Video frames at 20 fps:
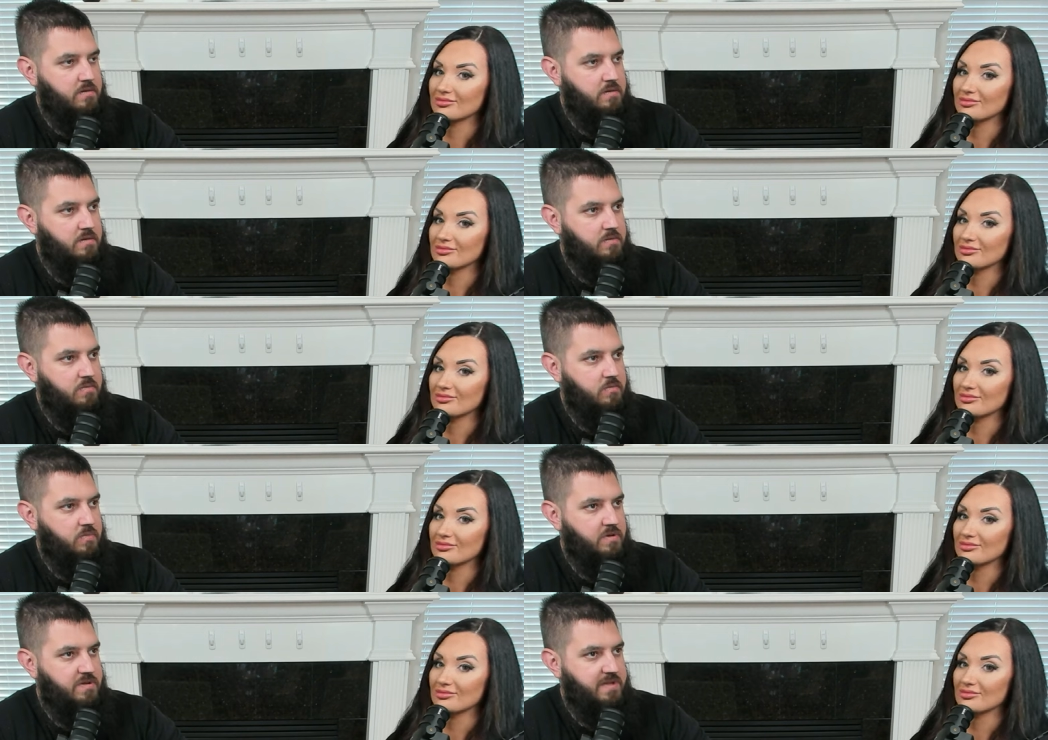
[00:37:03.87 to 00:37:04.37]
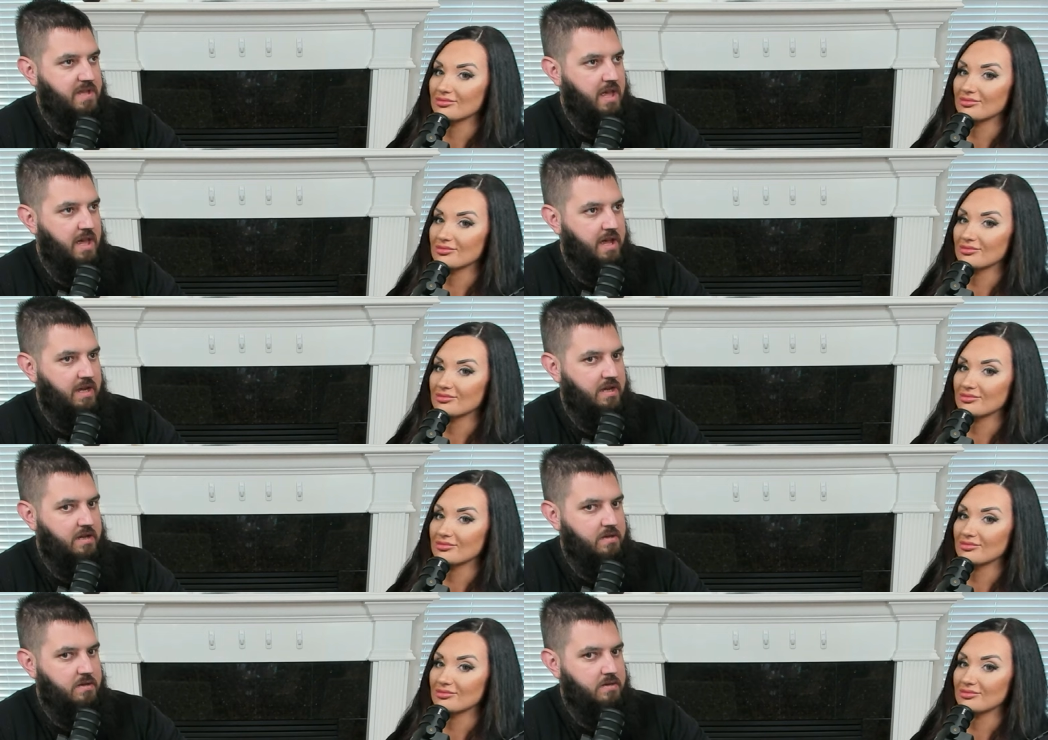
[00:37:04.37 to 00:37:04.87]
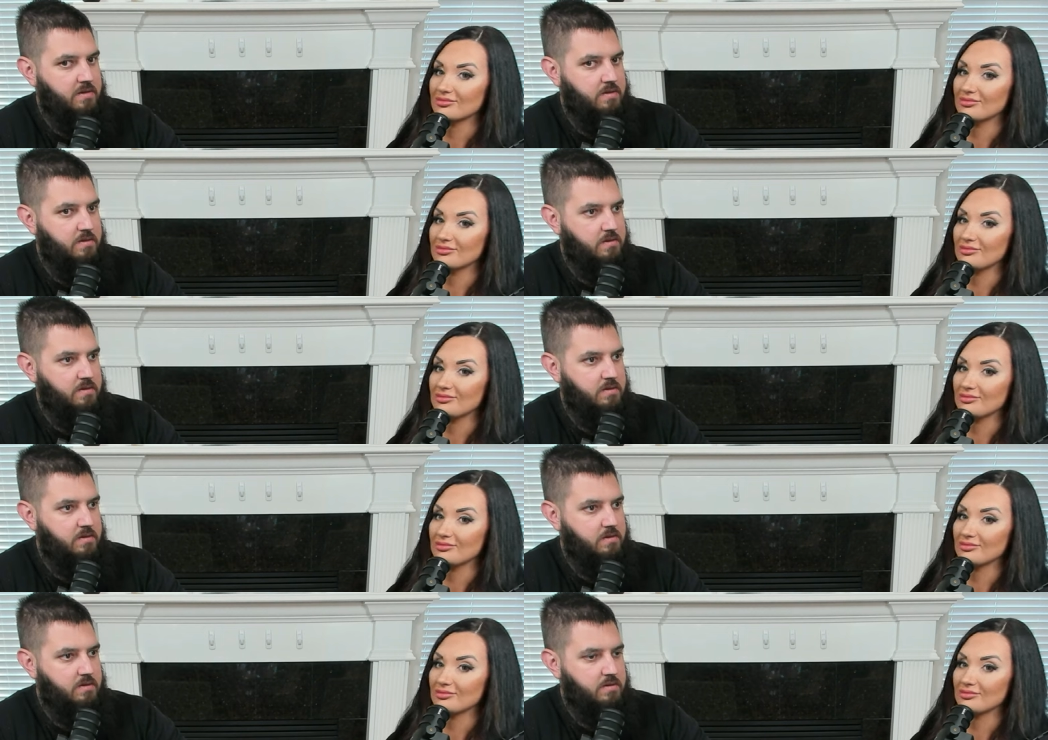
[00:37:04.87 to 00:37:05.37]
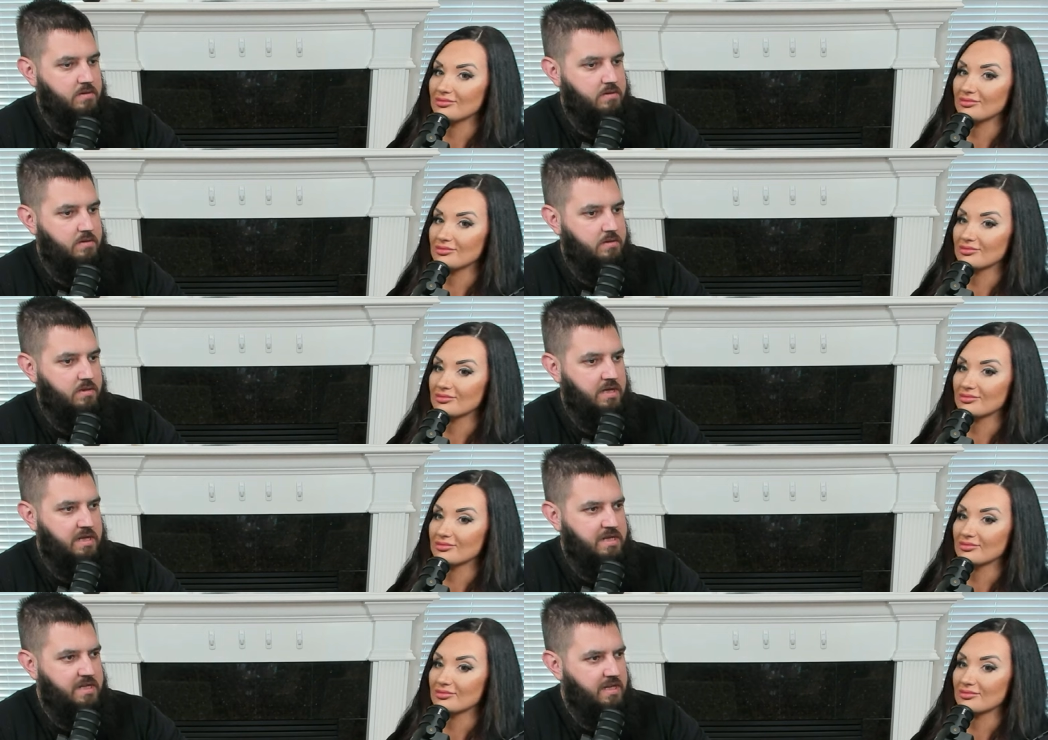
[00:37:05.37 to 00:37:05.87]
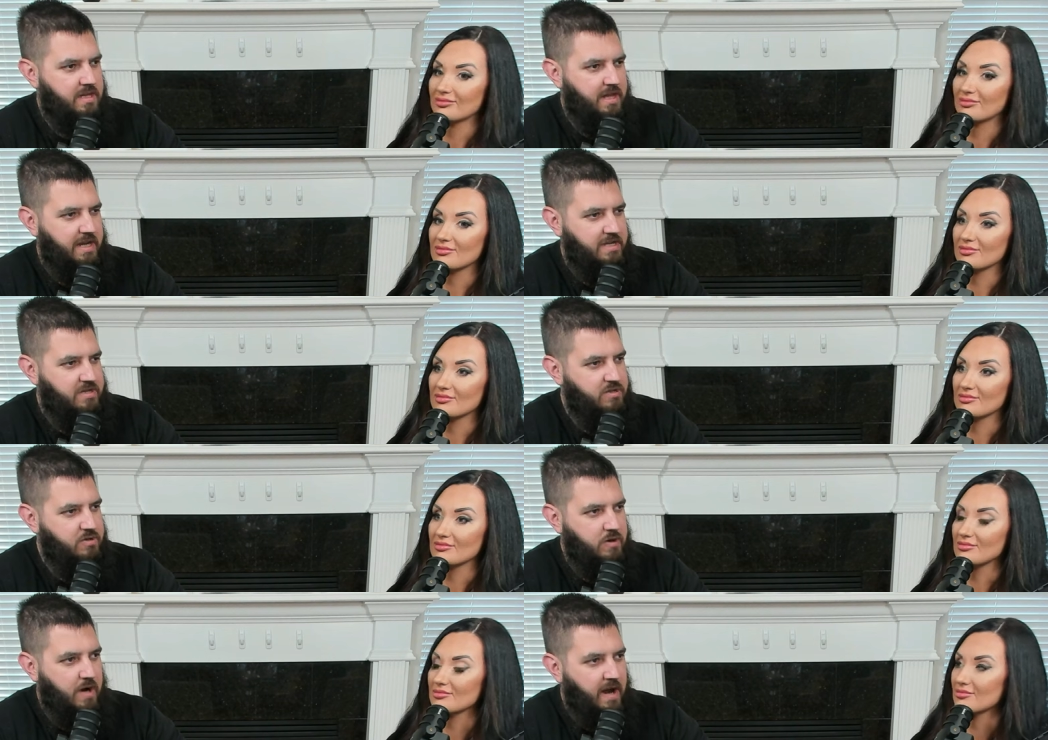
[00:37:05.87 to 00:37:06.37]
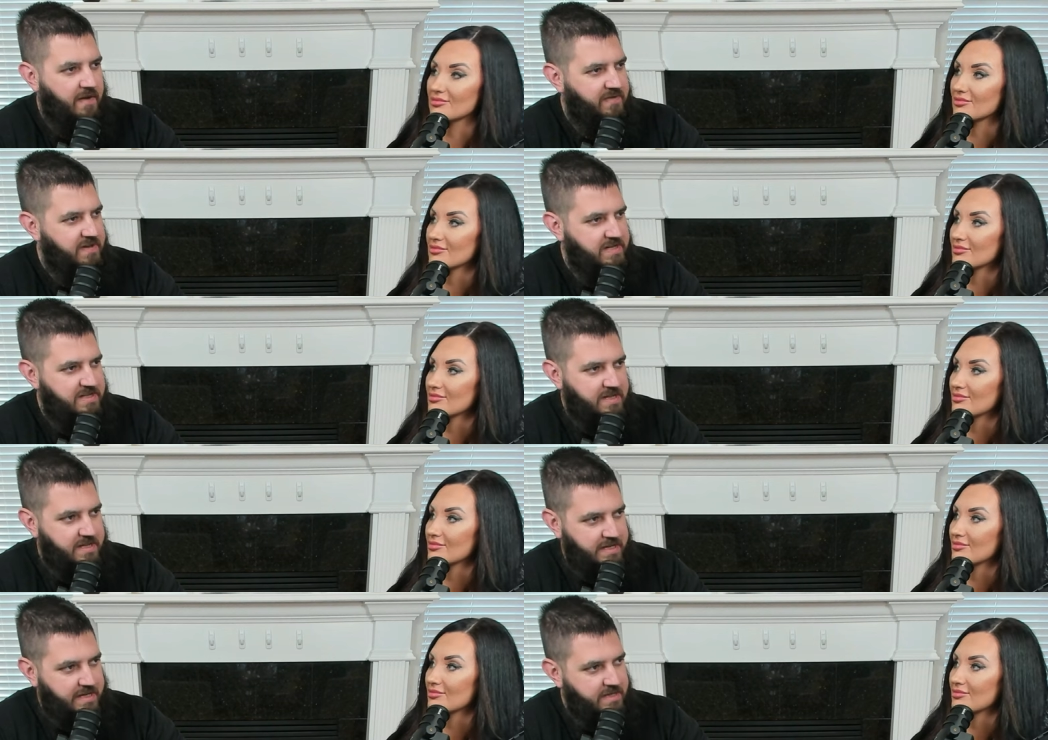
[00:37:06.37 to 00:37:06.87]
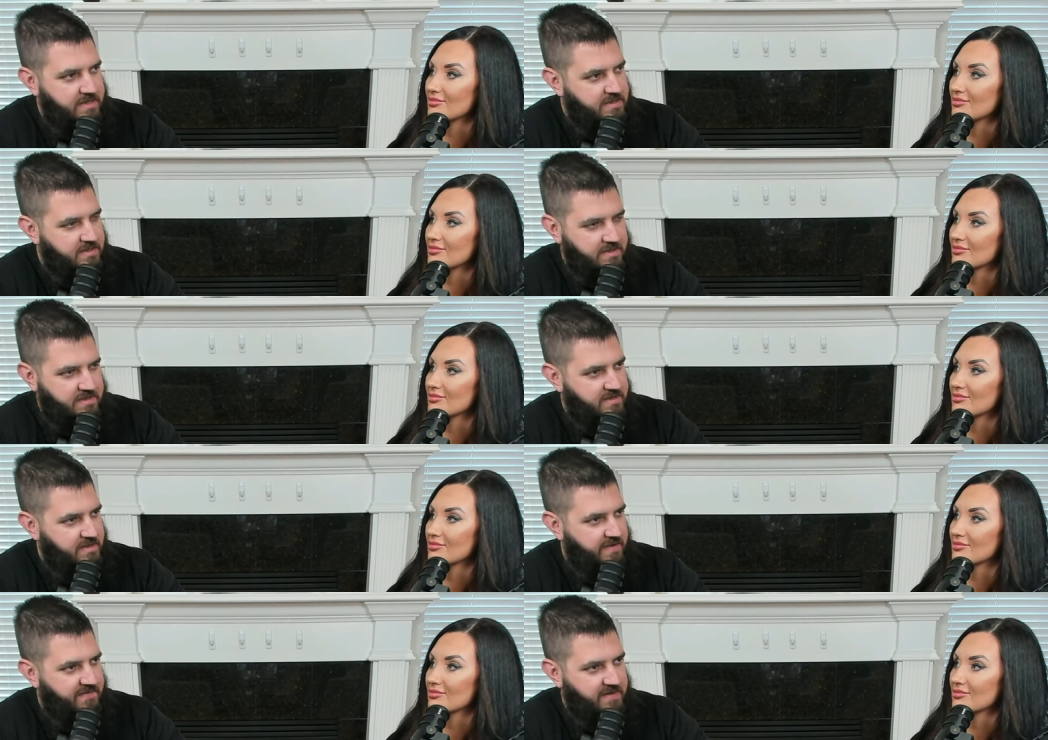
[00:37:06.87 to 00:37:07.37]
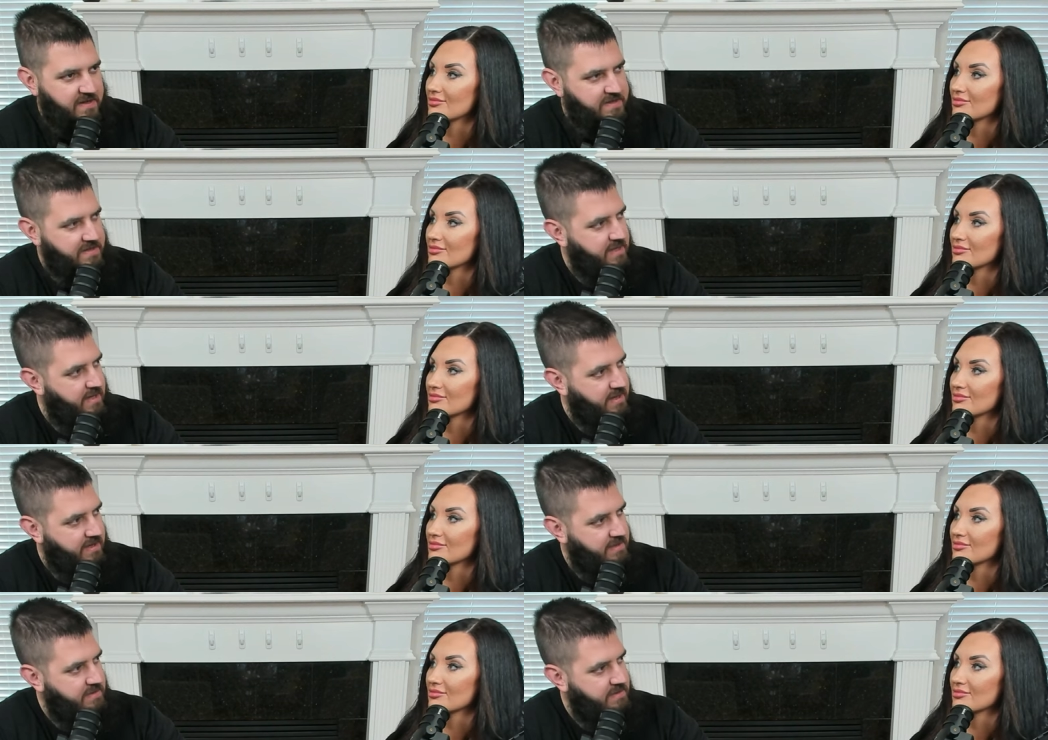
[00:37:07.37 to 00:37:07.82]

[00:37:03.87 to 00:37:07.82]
Speaker 1: was like he did like traffic tickets and stuff like that